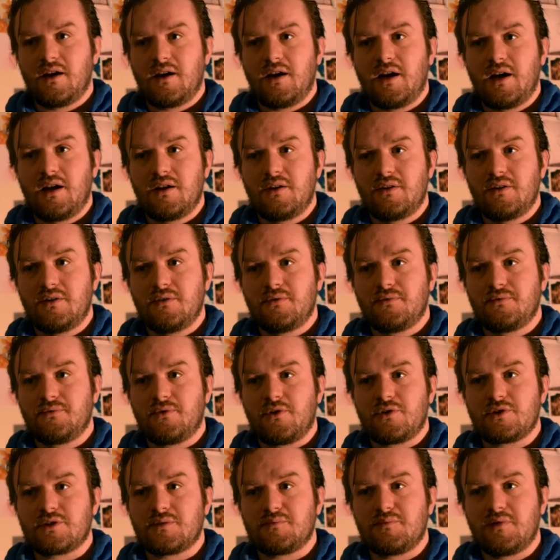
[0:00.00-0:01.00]
I
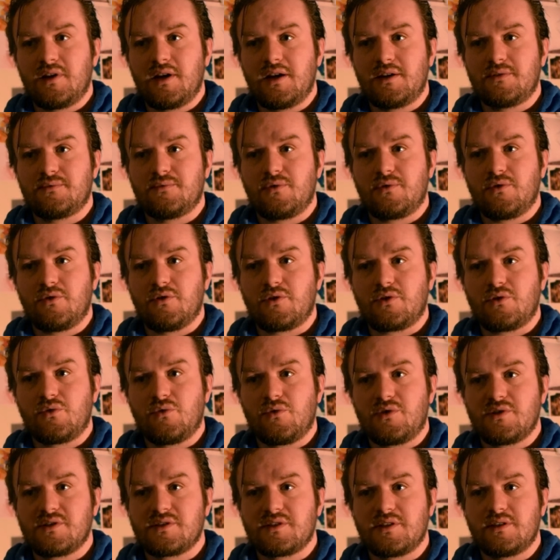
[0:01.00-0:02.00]
first applied for a
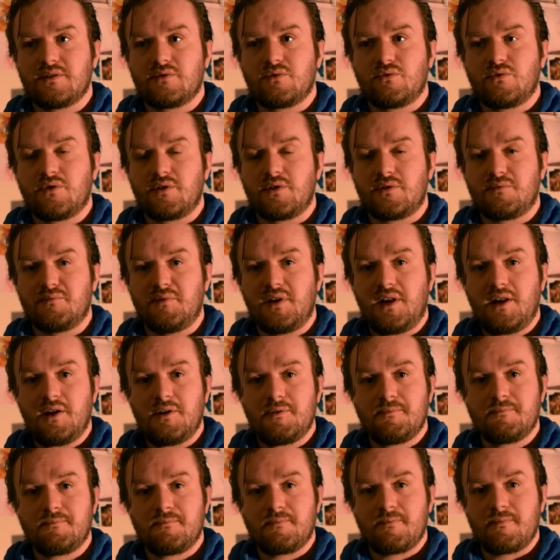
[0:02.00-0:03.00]
course in creative
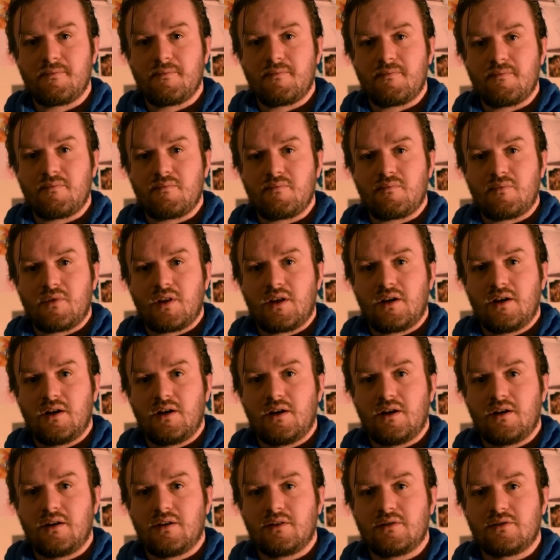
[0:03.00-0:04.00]
media,
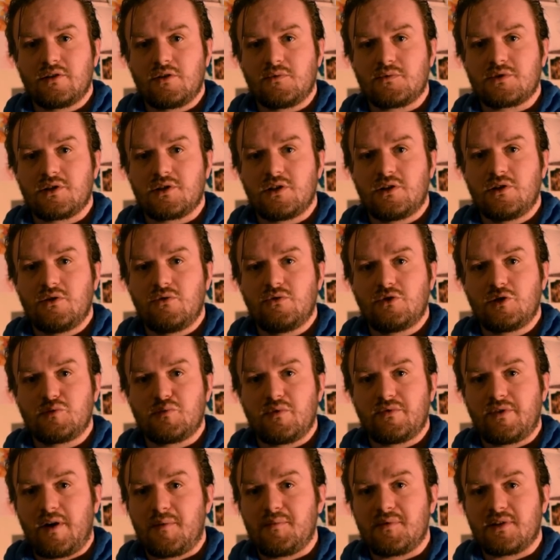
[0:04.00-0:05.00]
and there was a low number
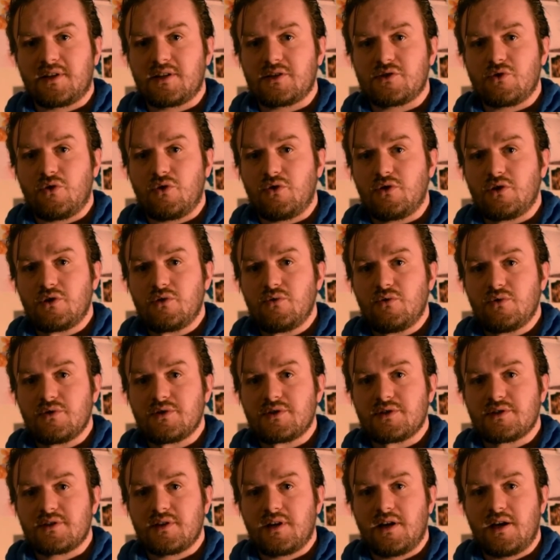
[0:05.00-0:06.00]
of applicants on the
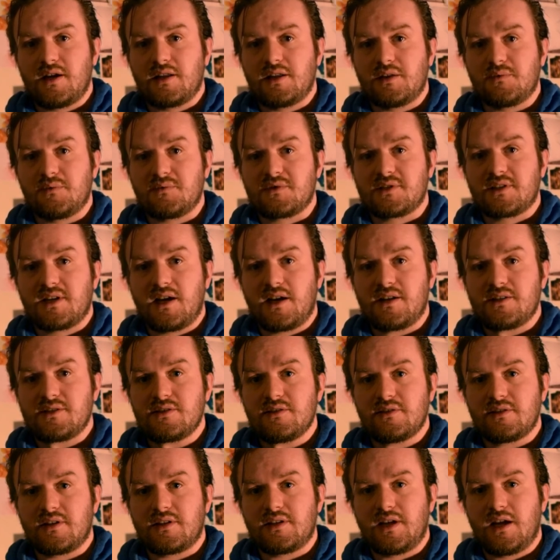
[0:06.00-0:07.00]
course, and it was
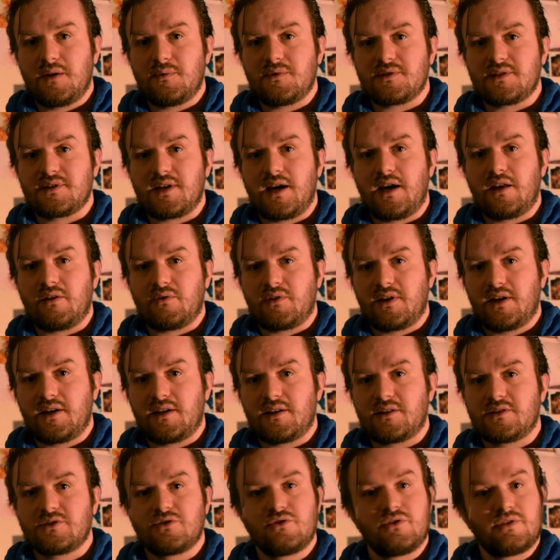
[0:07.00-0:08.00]
cancelled, and I was
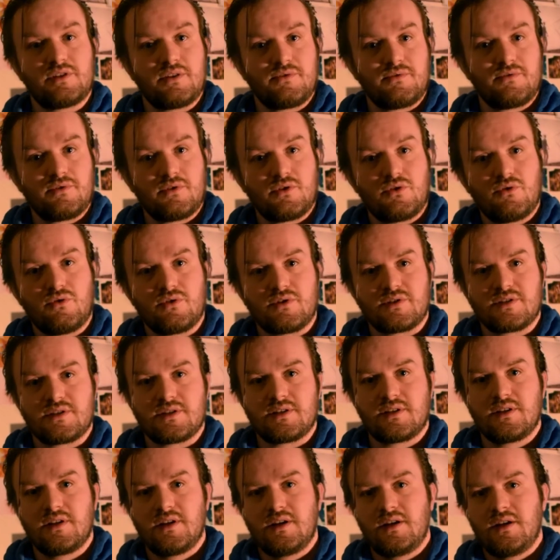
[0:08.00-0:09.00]
allocated to a different
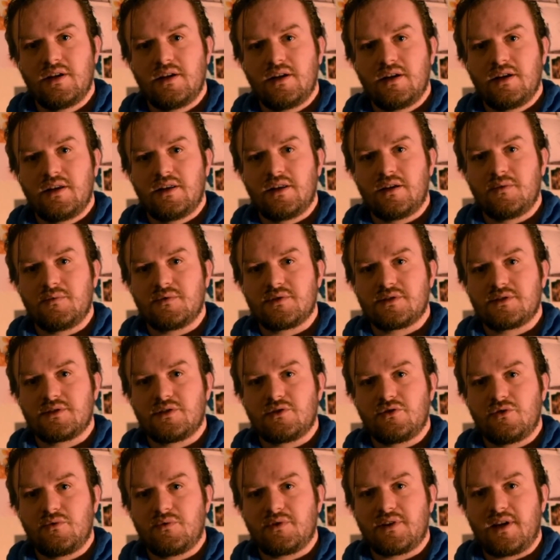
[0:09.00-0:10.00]
course that was to
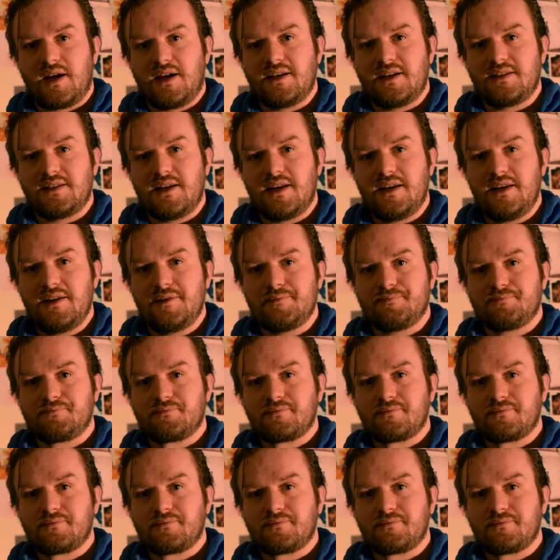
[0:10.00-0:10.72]
do with IT.